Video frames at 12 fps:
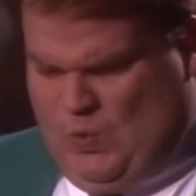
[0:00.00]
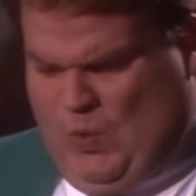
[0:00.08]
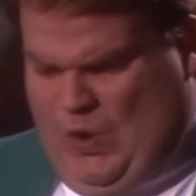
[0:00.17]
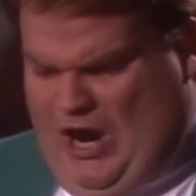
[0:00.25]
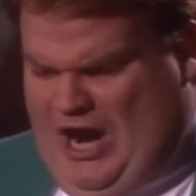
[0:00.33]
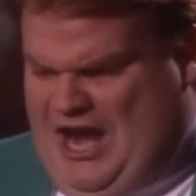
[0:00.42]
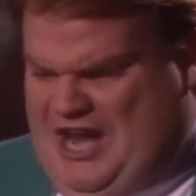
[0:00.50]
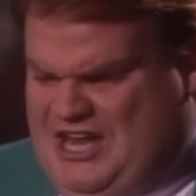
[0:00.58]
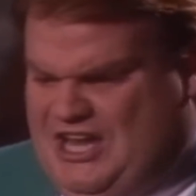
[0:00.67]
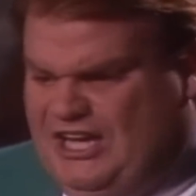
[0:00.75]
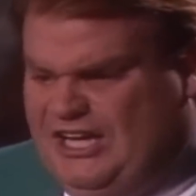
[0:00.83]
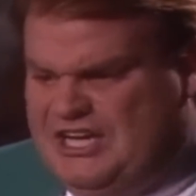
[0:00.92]
What?
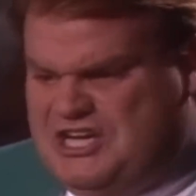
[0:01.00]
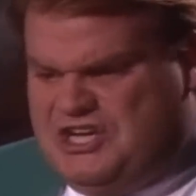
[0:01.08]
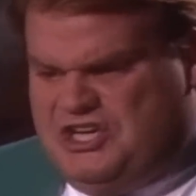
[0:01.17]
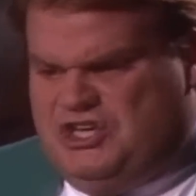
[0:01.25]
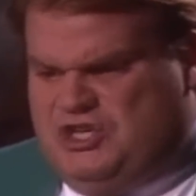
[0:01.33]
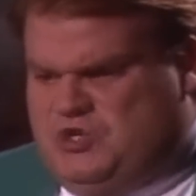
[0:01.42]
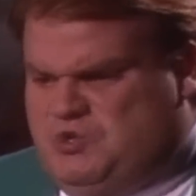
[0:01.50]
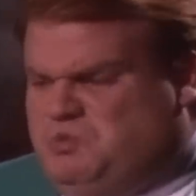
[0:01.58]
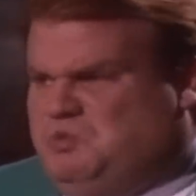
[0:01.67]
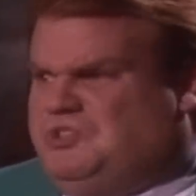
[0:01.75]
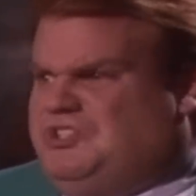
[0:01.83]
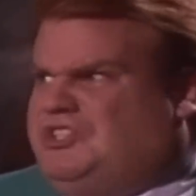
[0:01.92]
You
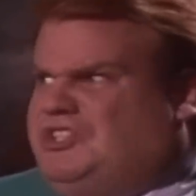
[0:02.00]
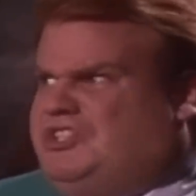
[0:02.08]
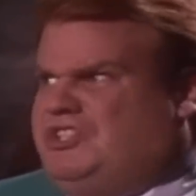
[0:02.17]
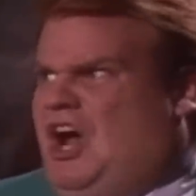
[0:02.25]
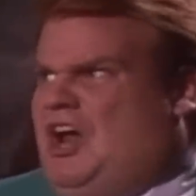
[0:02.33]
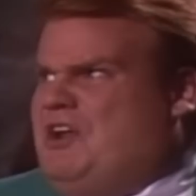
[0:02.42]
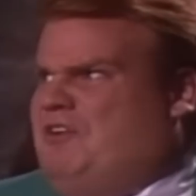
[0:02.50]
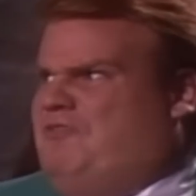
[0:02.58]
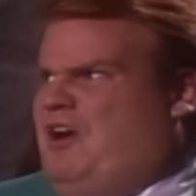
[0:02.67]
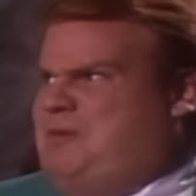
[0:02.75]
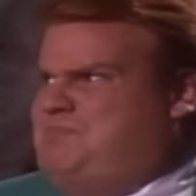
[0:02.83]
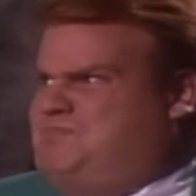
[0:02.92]
son
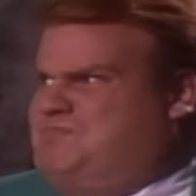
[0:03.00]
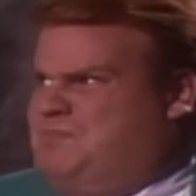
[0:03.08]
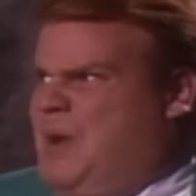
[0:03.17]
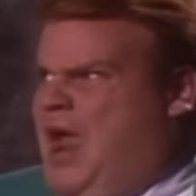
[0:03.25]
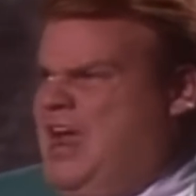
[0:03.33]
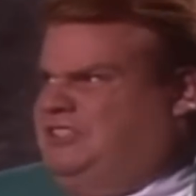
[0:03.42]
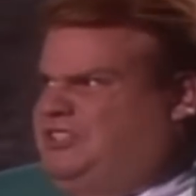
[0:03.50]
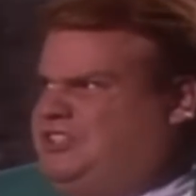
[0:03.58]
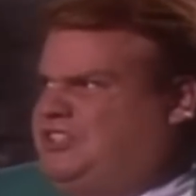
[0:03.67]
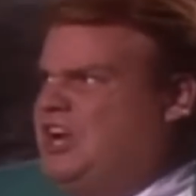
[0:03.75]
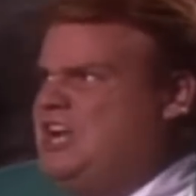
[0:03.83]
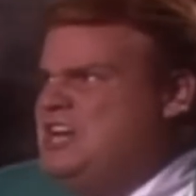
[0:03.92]
of a bitch.